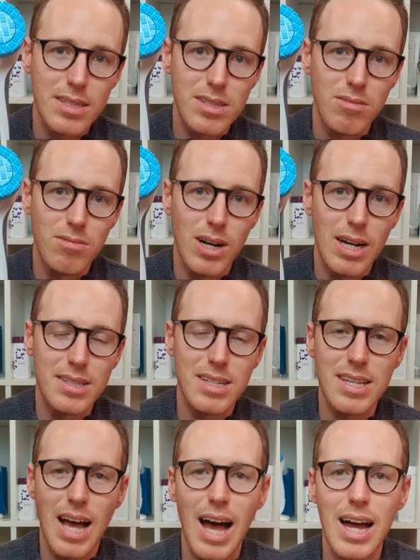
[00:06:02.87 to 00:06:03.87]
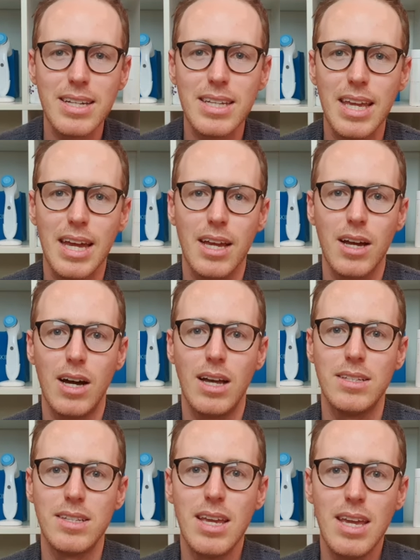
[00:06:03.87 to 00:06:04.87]
this device. It's hard to get
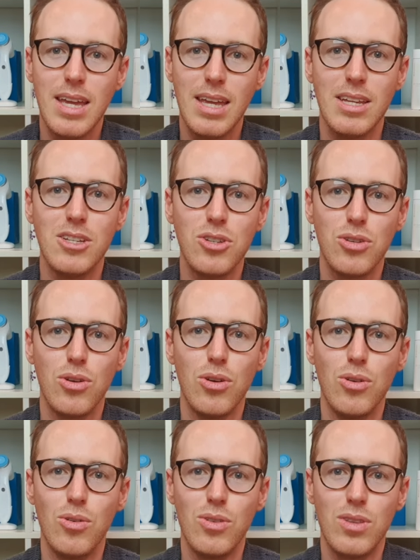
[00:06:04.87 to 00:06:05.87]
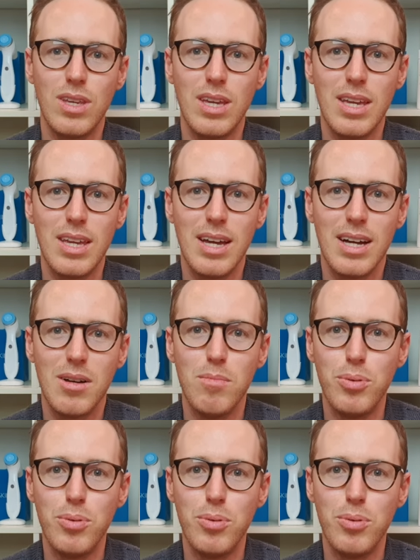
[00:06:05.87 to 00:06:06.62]
guys into the uh,